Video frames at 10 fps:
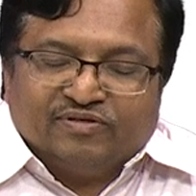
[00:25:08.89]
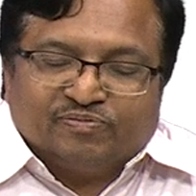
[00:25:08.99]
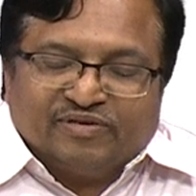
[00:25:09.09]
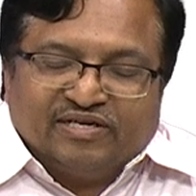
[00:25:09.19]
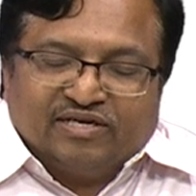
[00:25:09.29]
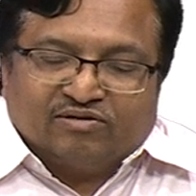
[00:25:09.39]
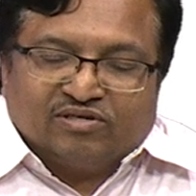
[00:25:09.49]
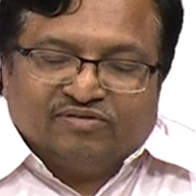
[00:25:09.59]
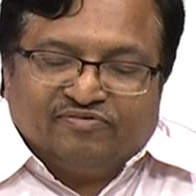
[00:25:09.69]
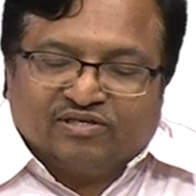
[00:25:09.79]
spread
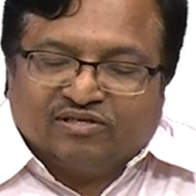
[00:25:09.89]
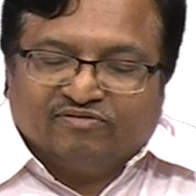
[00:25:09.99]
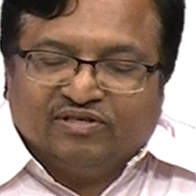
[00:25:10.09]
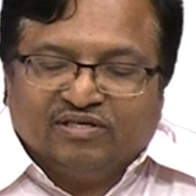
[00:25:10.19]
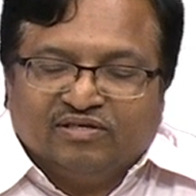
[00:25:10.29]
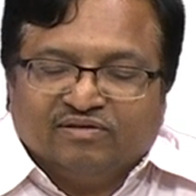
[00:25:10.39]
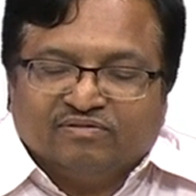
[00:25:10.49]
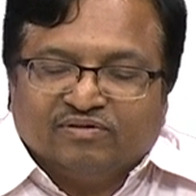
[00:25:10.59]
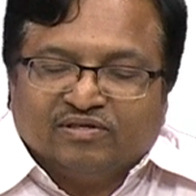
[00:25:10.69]
across the width of the